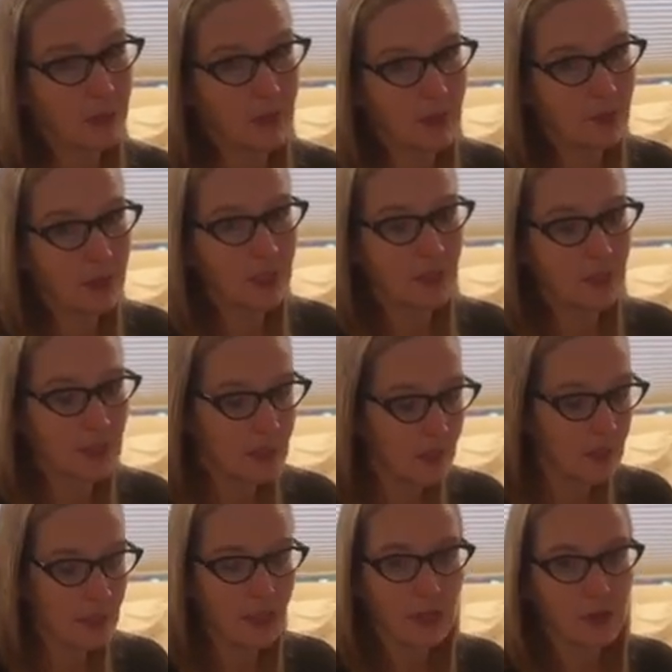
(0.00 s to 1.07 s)
I'm gonna be
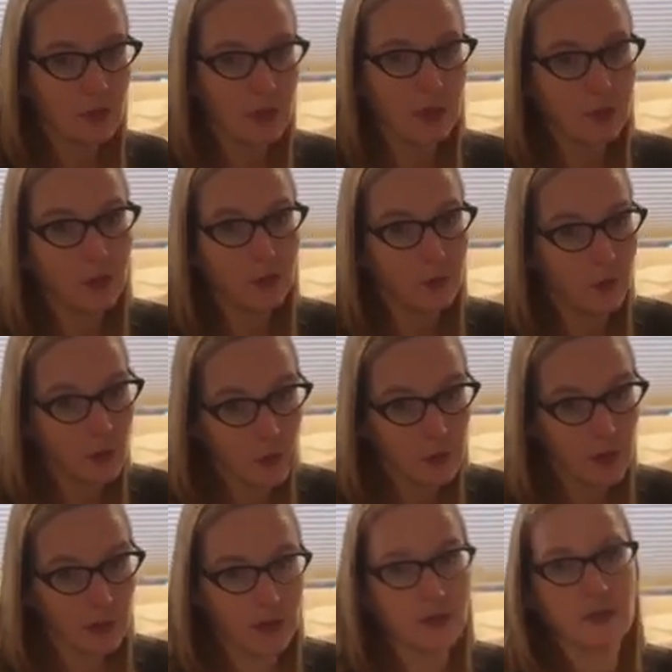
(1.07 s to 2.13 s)
honest. It's like 340
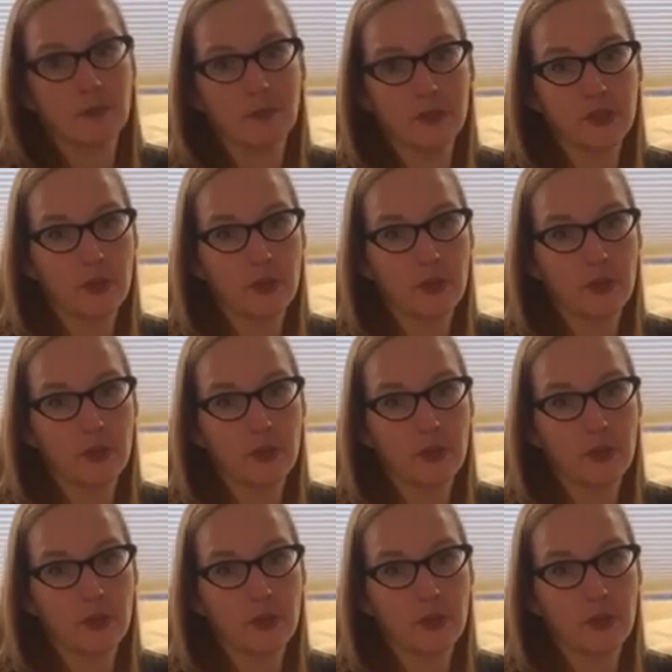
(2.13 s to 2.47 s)
bucks.